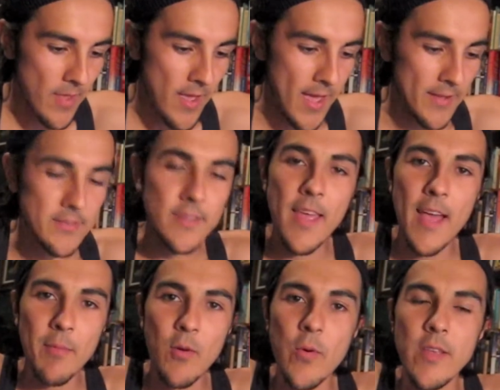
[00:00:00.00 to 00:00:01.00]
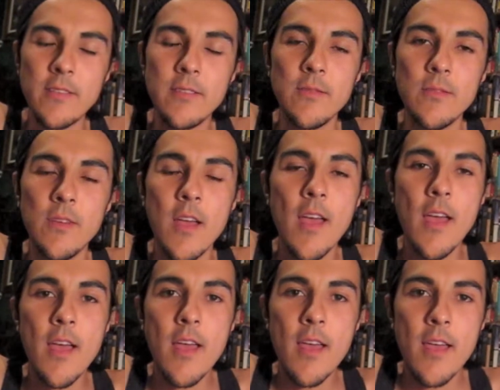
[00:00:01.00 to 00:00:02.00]
And today I'm going to
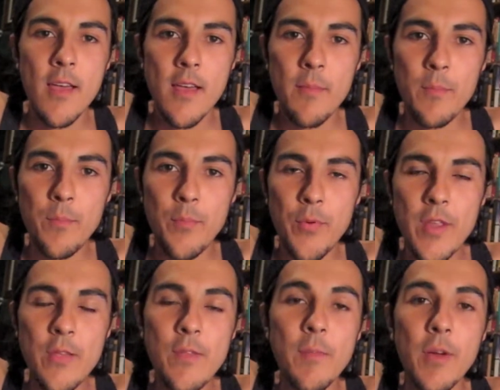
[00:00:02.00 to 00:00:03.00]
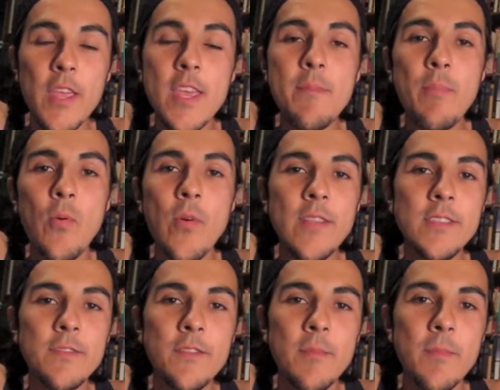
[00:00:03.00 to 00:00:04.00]
bring you the key
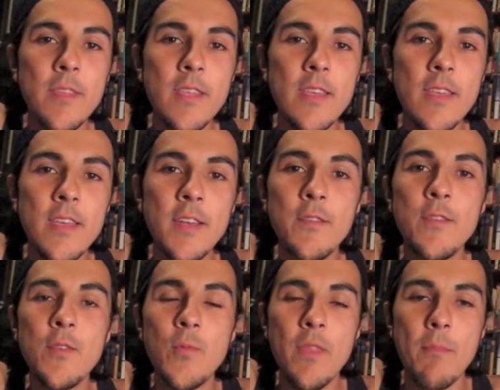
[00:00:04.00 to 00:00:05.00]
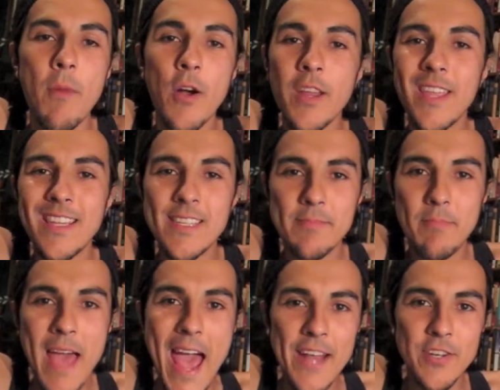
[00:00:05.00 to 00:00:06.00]
points from the interview with Marcus
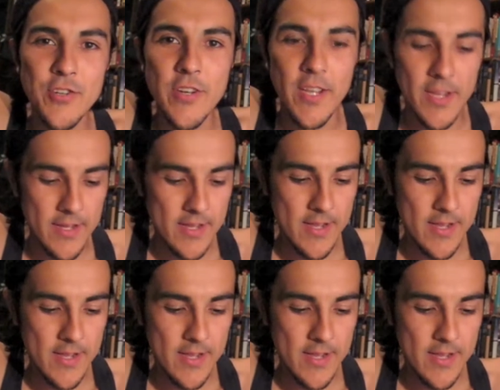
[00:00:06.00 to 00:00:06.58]
Patrick.